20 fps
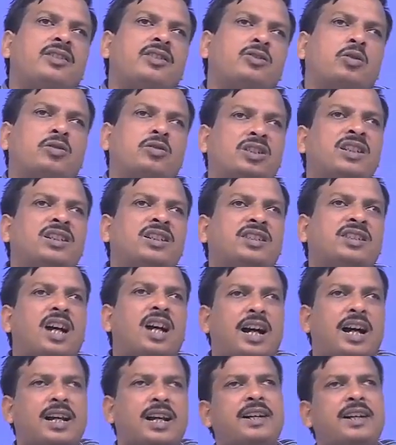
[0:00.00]
So, since the
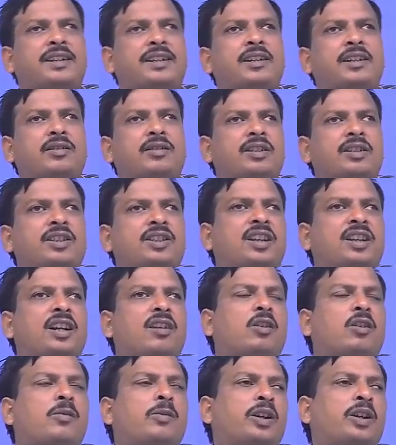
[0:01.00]
IIT digital
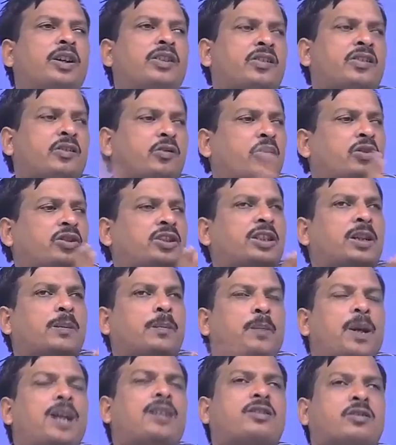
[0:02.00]
communication course is the
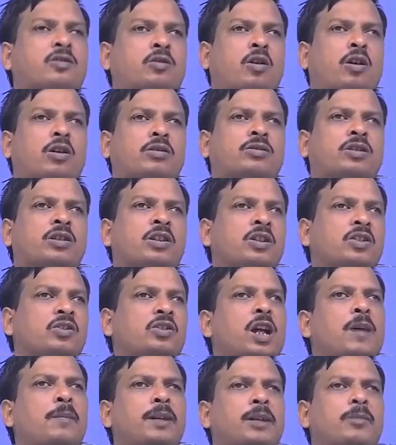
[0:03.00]
best course, so
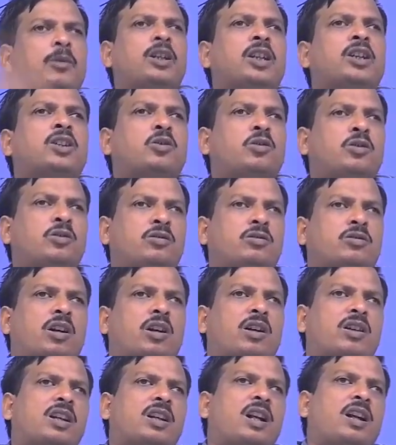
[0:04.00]
everybody should
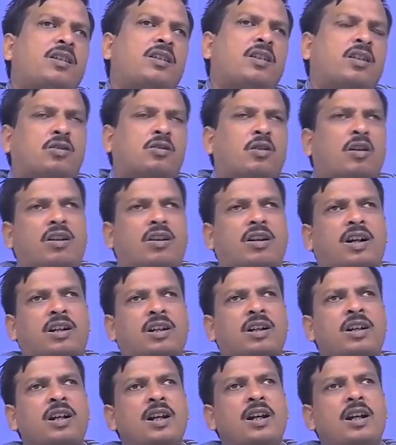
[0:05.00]
taught
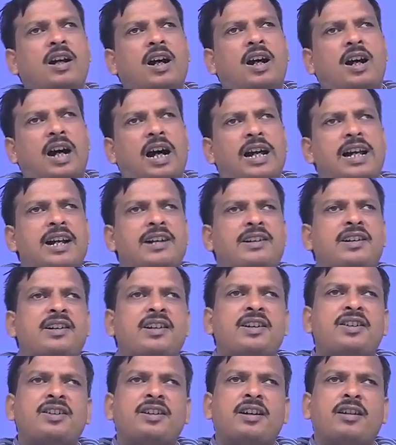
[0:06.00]
that IIT
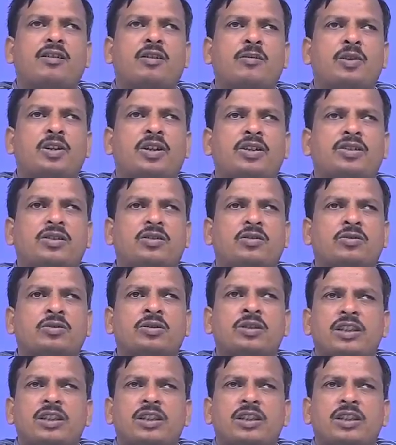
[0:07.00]
digital communication course.